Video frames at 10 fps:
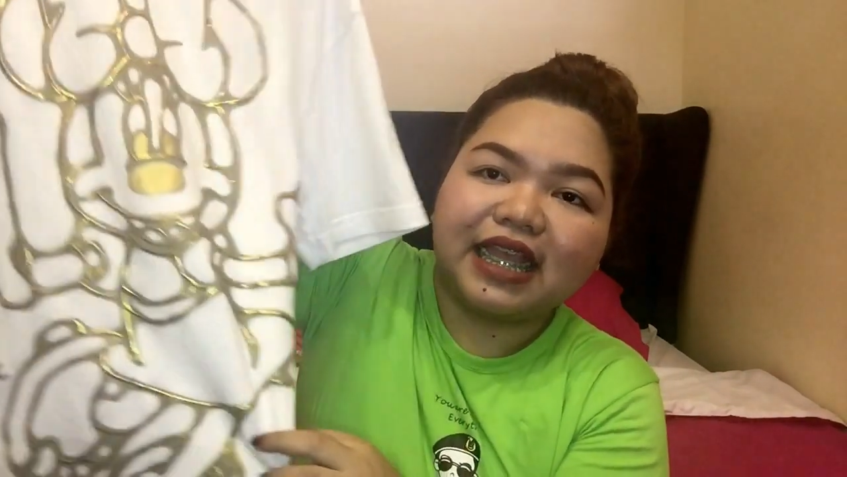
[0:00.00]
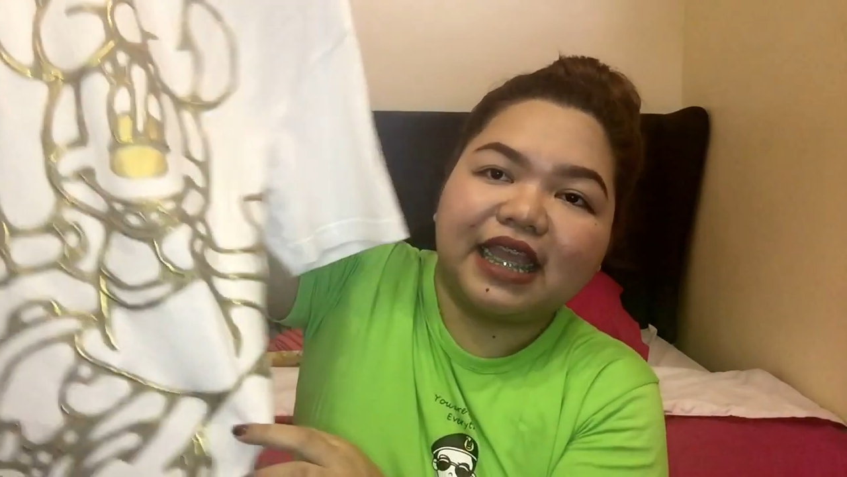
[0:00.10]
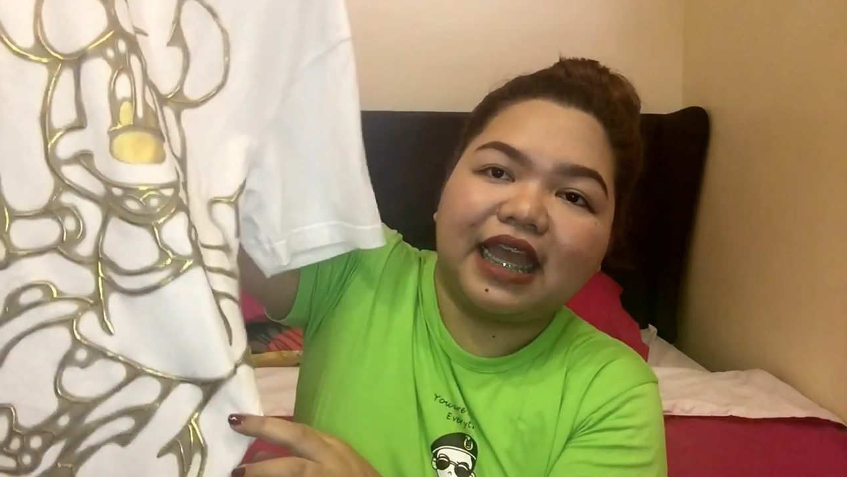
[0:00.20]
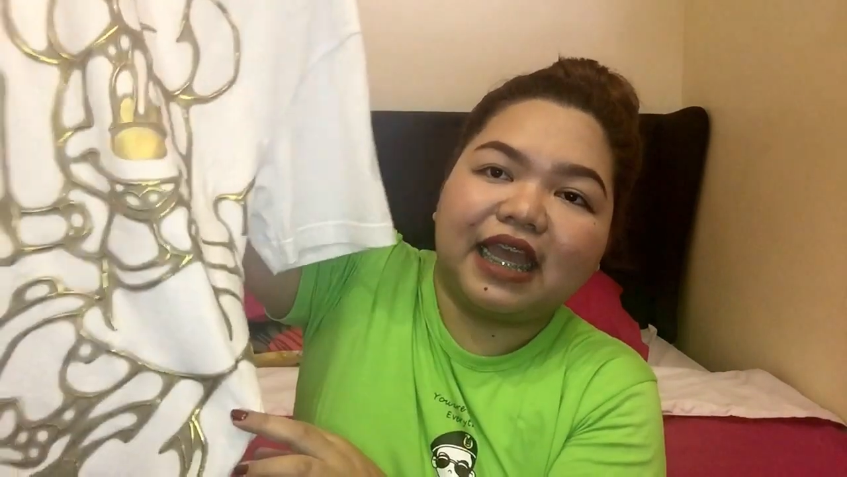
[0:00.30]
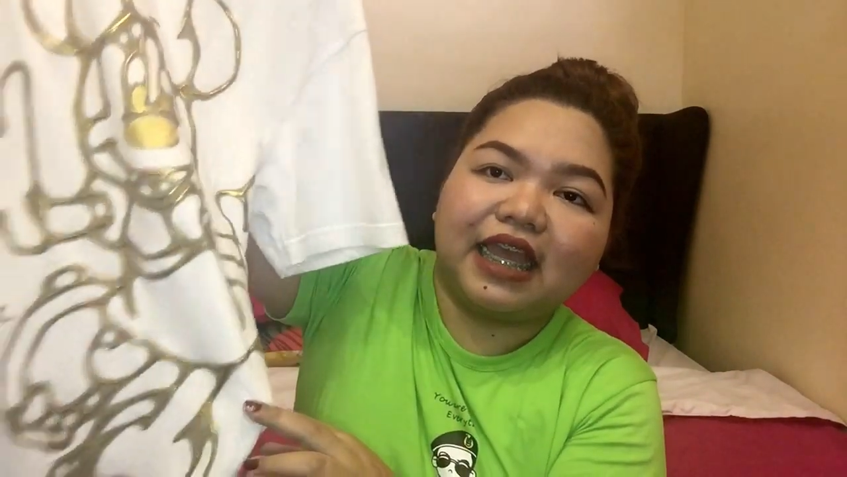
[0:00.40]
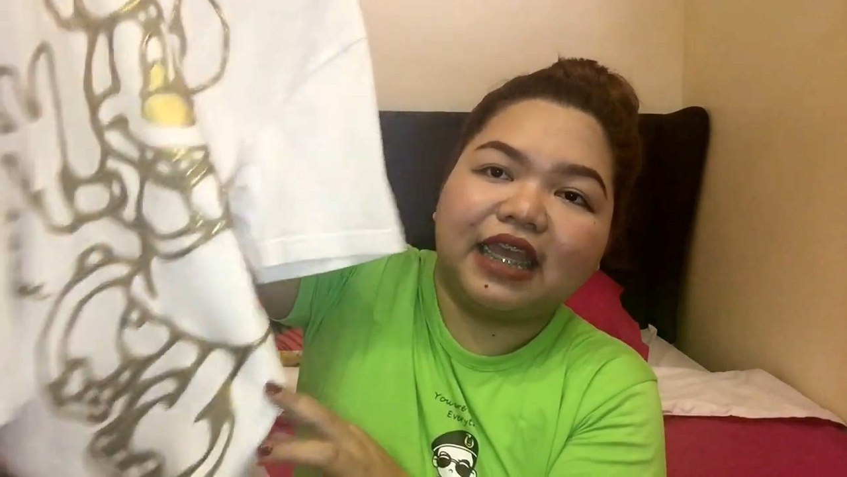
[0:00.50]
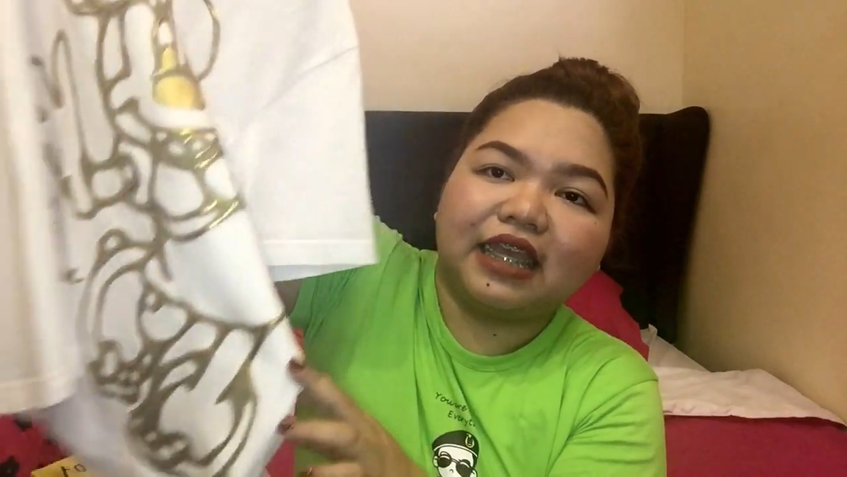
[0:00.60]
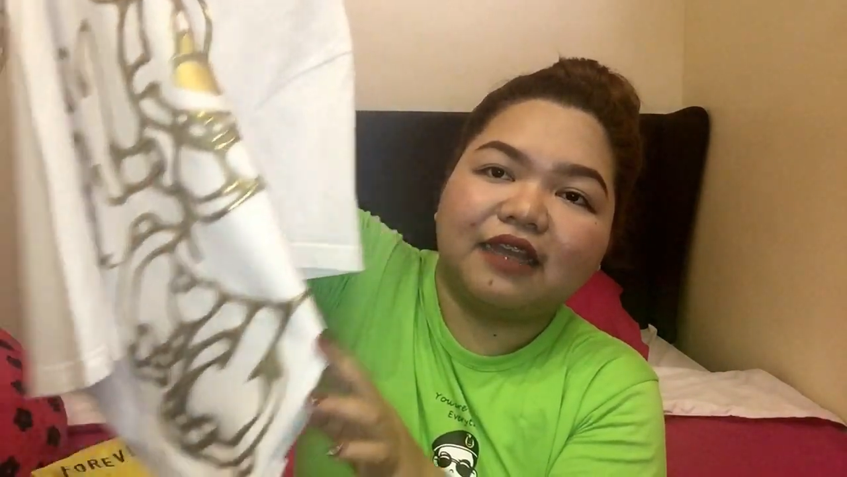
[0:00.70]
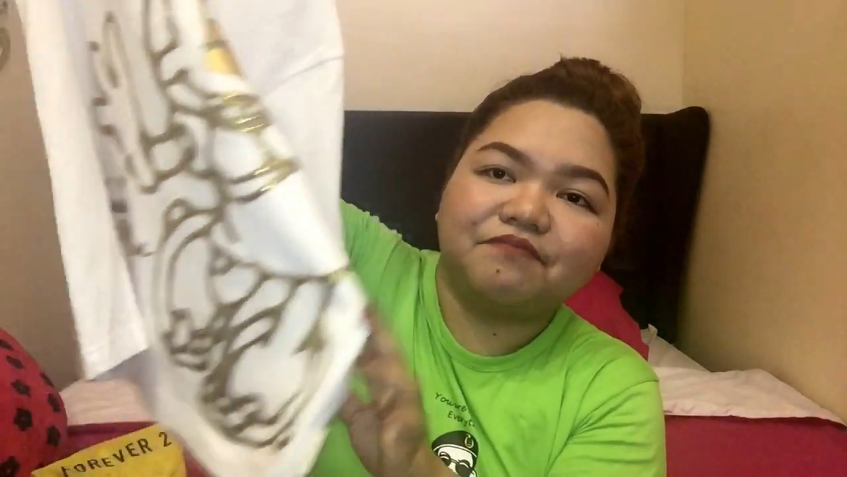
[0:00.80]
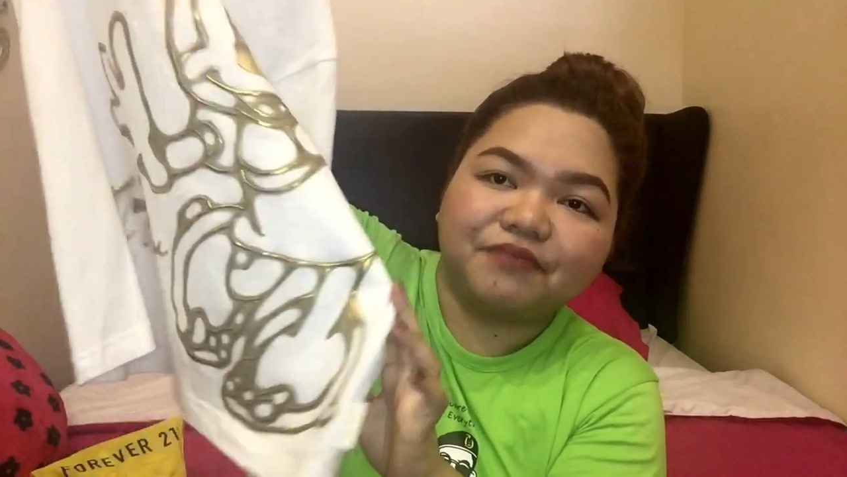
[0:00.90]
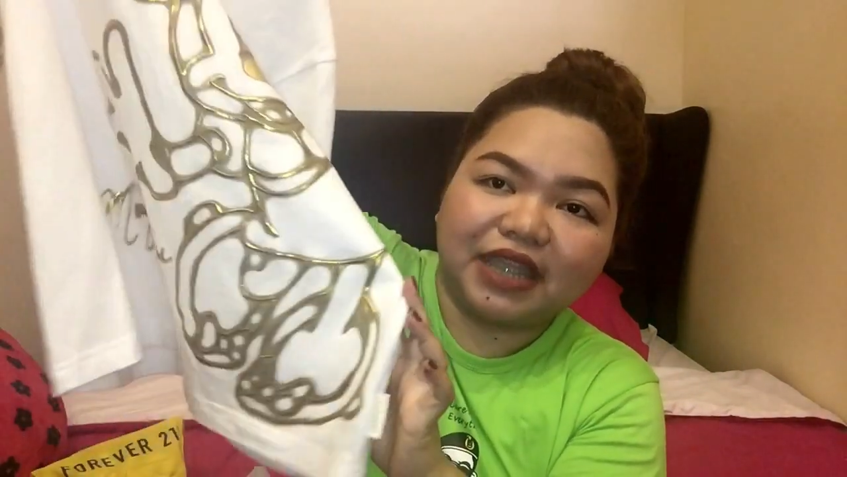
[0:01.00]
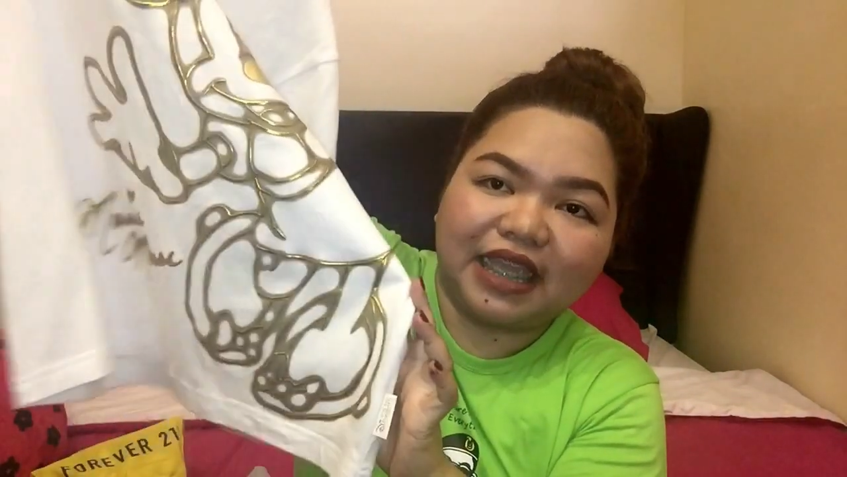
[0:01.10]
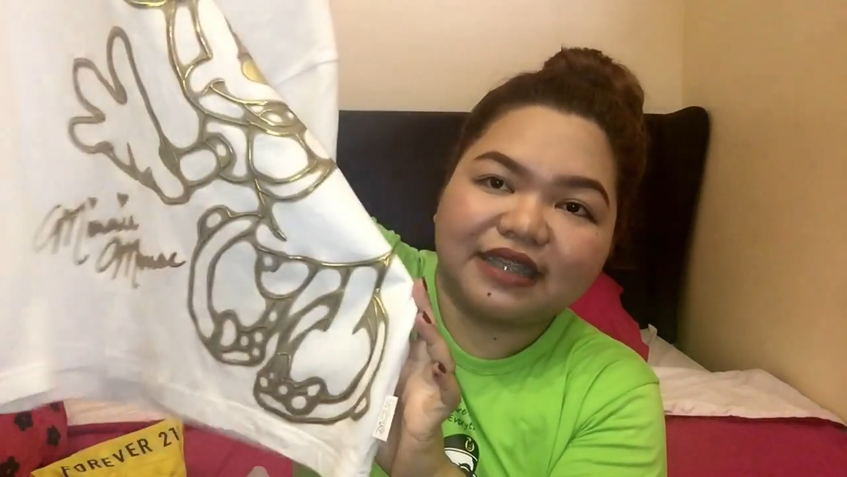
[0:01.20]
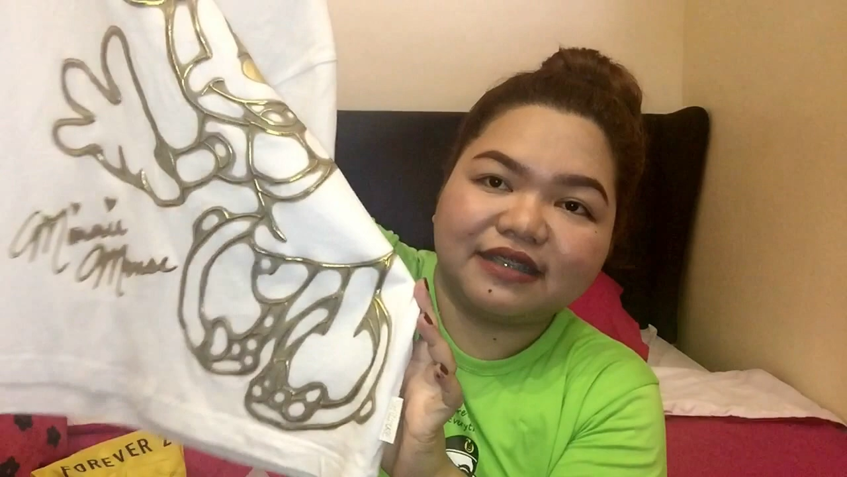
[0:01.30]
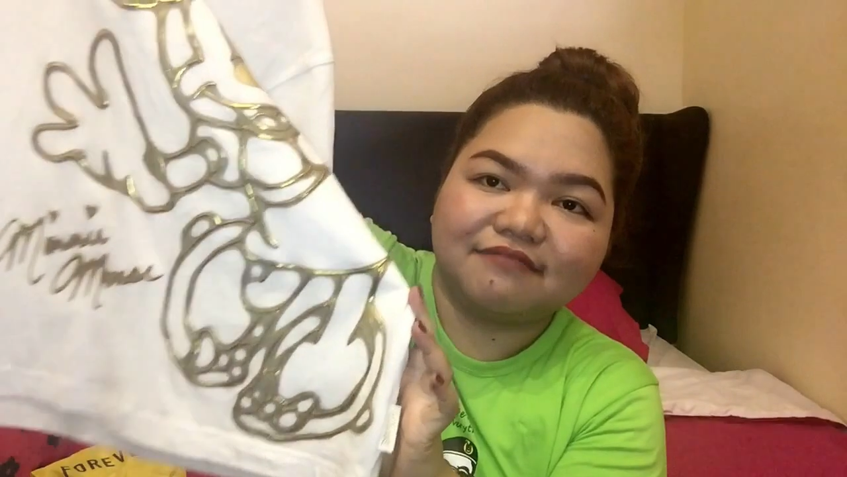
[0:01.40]
Kaya,
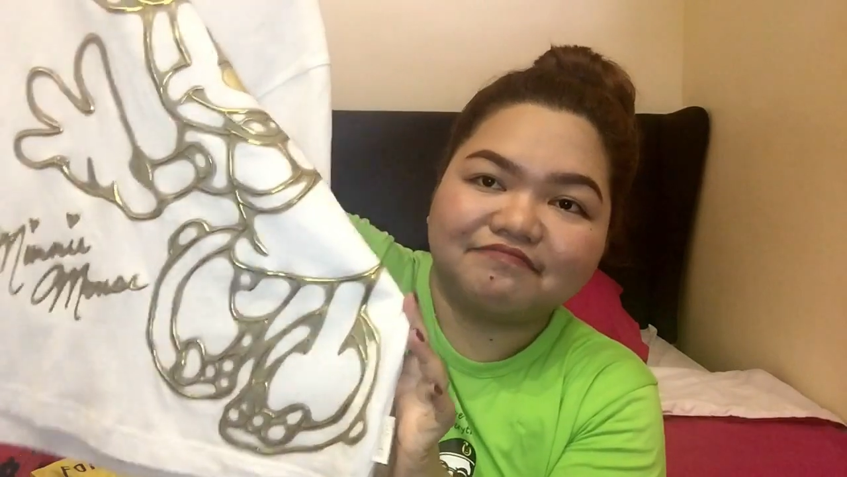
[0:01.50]
yan.